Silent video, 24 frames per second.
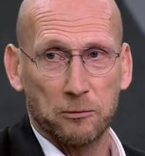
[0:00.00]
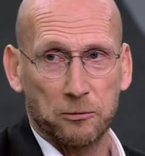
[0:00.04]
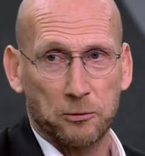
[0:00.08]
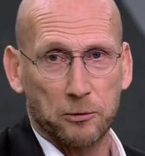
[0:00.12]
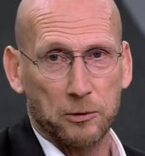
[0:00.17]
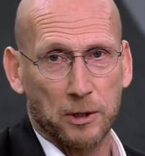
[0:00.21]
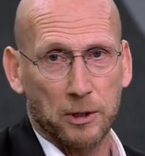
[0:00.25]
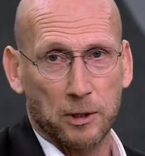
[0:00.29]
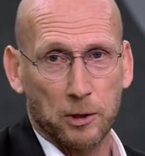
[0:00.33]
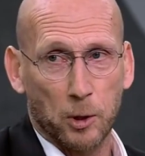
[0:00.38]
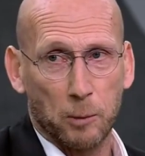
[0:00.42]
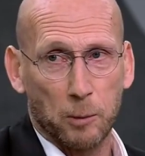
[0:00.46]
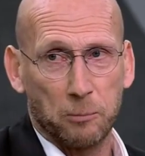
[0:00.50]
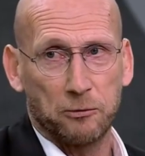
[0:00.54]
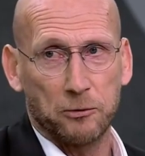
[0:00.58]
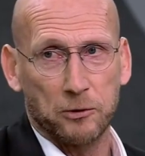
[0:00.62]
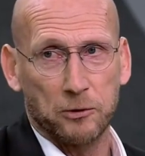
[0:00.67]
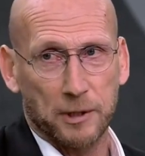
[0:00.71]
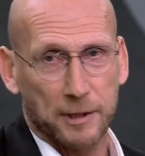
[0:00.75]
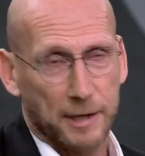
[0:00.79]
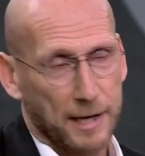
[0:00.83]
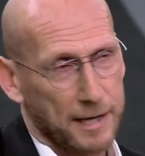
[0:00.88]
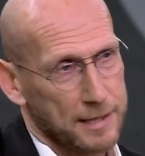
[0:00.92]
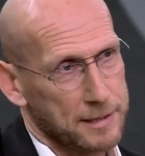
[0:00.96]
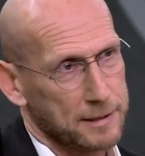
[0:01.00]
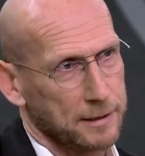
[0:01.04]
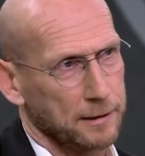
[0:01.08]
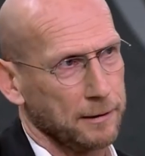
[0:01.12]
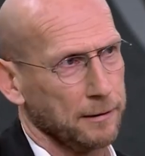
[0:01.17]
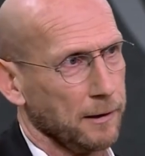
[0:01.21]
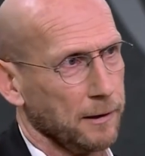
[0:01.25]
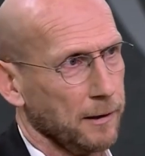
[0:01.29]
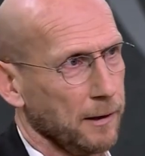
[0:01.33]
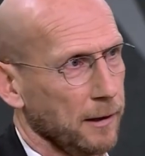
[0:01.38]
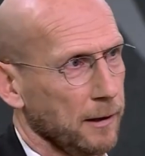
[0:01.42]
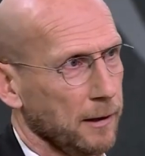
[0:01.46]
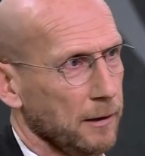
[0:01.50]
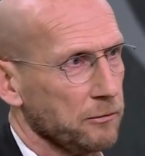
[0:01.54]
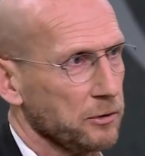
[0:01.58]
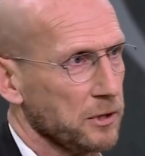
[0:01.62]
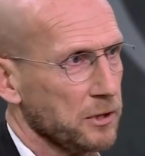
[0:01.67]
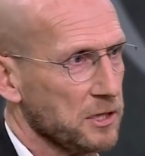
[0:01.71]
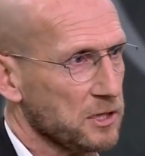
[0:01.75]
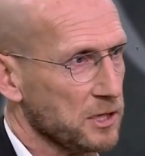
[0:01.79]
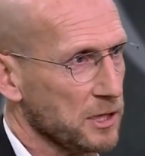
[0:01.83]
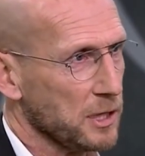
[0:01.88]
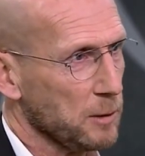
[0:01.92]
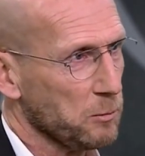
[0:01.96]
for the club, for United, for
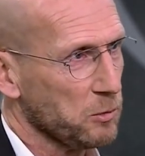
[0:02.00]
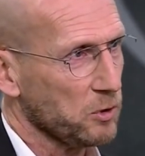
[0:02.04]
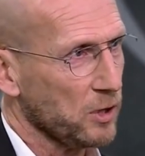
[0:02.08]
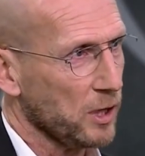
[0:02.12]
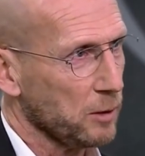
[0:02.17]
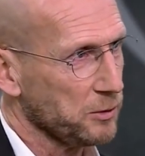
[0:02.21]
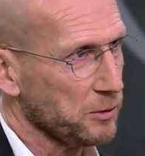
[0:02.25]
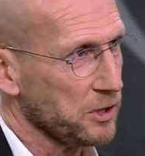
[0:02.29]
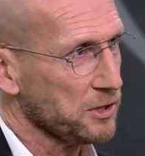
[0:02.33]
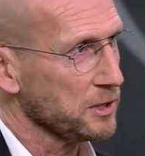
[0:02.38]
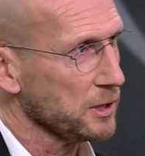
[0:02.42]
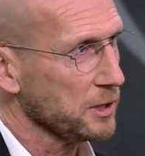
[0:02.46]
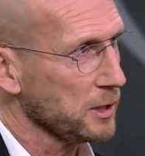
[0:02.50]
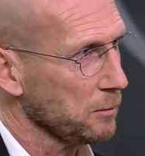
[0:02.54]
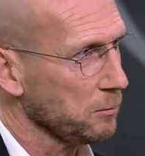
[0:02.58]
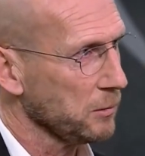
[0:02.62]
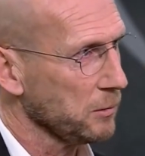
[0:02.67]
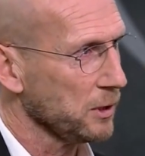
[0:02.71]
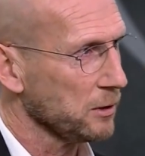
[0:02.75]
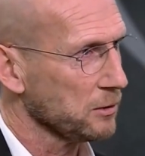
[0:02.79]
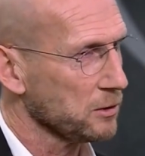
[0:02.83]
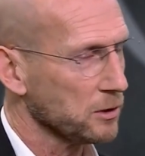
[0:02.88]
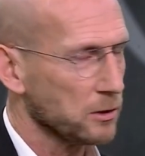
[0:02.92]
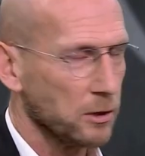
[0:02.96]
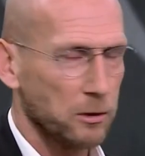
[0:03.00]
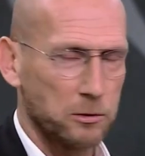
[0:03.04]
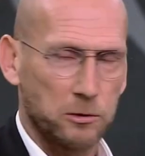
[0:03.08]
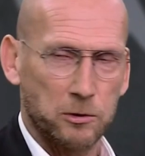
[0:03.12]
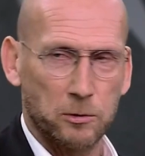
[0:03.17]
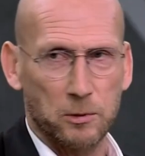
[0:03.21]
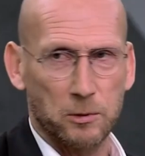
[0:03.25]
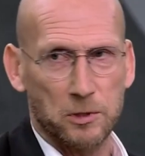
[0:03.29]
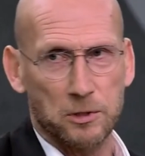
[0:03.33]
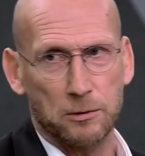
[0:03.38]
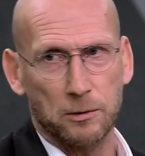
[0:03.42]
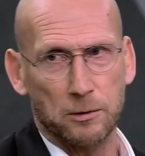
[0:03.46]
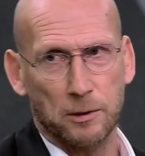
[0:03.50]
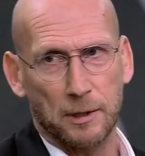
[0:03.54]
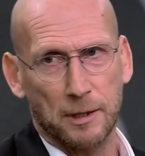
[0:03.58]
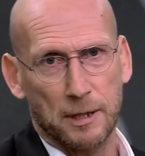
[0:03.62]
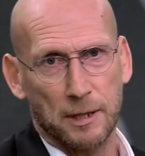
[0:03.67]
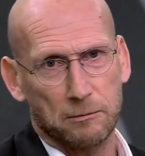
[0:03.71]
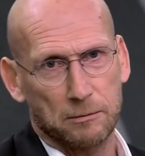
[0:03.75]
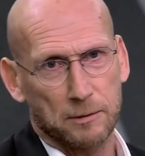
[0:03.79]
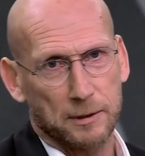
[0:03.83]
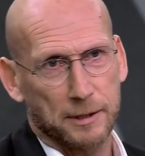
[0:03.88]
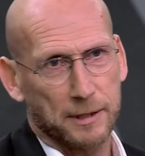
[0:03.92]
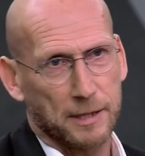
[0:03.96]
the team, to help the team, you know, to go to a certain
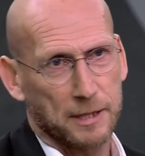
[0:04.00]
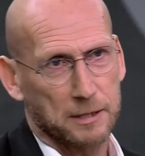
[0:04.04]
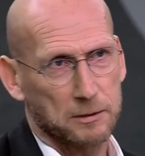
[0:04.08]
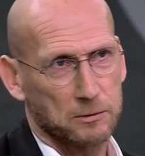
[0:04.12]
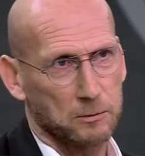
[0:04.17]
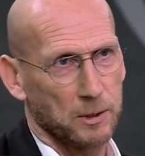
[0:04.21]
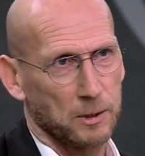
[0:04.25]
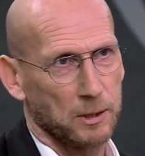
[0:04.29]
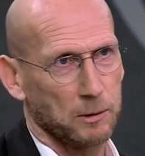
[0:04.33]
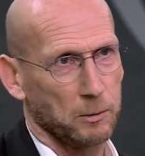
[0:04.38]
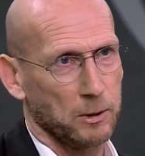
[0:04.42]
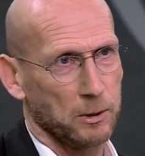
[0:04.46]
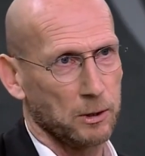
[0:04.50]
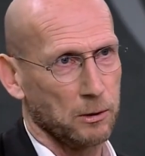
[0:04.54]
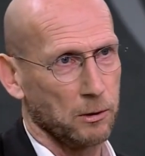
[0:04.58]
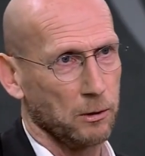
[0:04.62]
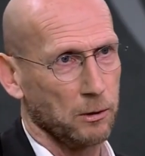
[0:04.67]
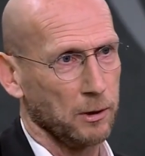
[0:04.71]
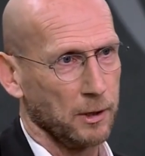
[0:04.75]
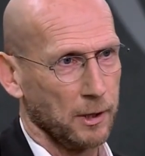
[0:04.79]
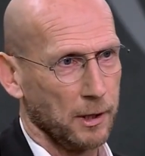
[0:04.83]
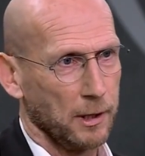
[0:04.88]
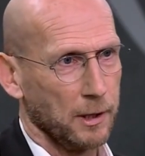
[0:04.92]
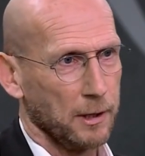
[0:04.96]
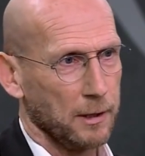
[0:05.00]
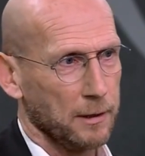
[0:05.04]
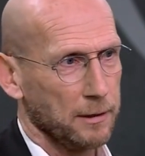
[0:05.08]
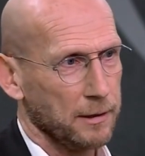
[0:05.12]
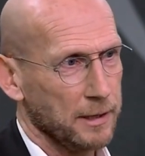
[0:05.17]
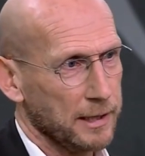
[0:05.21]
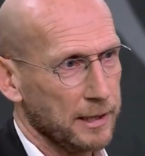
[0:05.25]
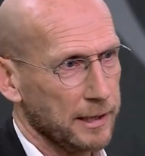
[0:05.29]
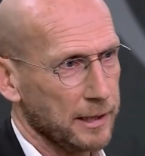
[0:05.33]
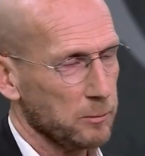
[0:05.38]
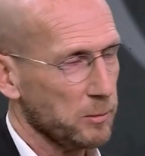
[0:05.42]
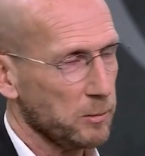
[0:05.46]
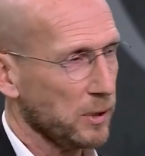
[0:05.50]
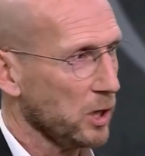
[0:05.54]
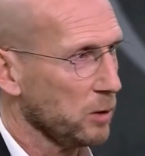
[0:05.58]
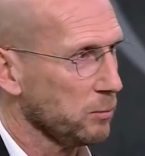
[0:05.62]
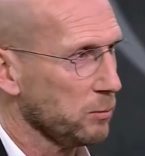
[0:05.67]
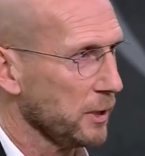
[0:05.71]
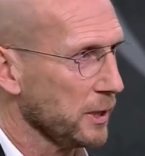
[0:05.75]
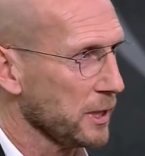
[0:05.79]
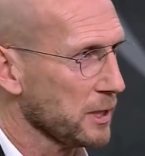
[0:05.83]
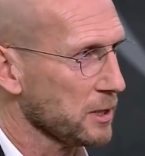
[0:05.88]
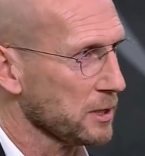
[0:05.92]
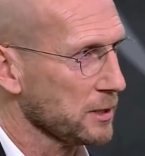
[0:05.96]
level, and that's what we're all thinking about.
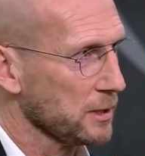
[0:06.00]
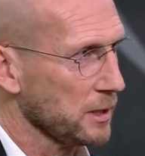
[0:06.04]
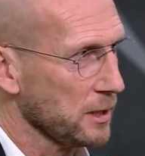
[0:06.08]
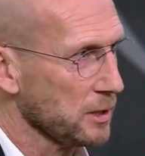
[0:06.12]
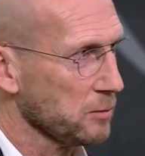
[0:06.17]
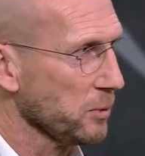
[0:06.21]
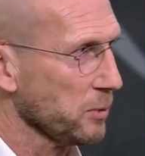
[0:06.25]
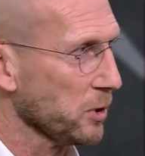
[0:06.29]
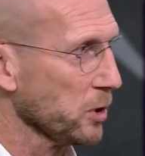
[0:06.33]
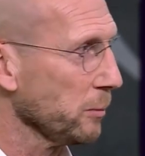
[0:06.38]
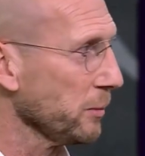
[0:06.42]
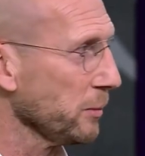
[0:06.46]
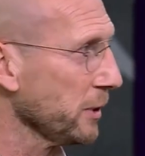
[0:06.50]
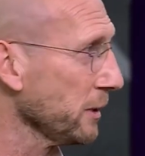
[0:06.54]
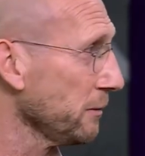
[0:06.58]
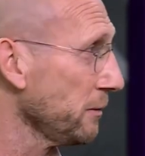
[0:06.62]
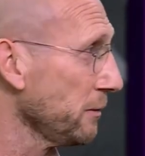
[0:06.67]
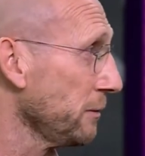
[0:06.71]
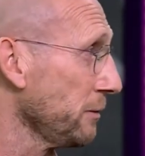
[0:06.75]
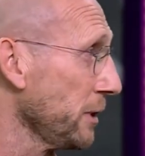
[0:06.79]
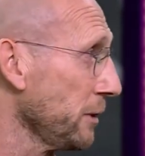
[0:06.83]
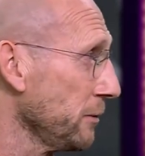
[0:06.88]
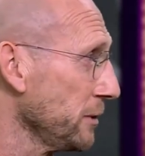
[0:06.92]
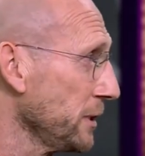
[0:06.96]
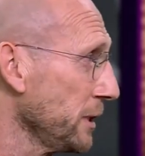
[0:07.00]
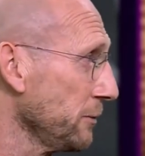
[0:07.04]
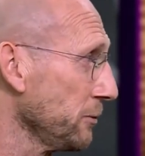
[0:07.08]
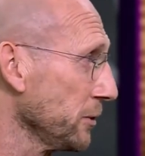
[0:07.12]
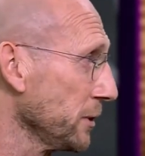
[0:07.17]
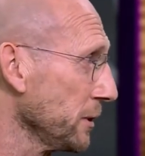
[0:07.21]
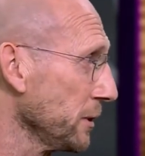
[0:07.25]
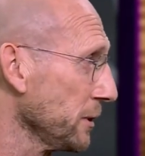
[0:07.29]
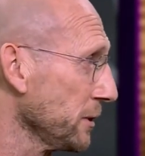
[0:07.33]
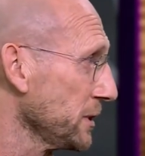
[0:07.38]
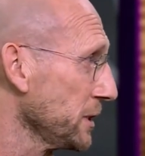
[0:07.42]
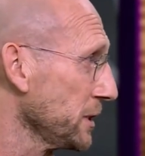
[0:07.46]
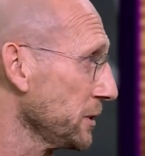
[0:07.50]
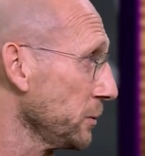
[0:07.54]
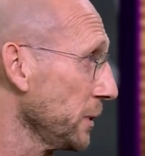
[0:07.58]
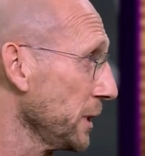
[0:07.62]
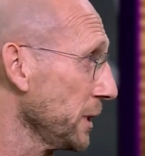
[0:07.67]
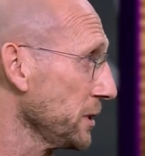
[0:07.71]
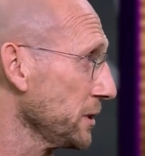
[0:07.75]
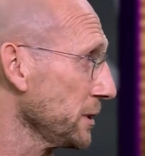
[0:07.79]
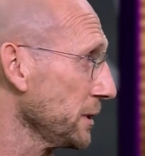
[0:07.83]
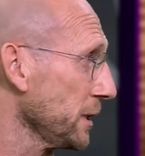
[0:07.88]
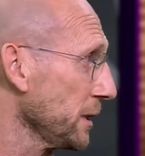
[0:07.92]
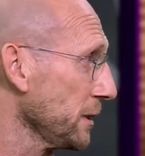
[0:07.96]
But it's becoming a very difficult
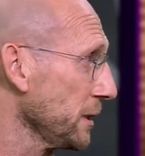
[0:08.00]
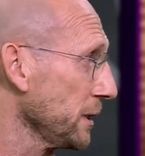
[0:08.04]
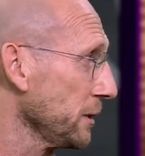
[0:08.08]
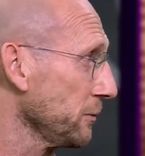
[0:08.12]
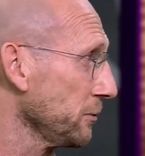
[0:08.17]
situation, I think,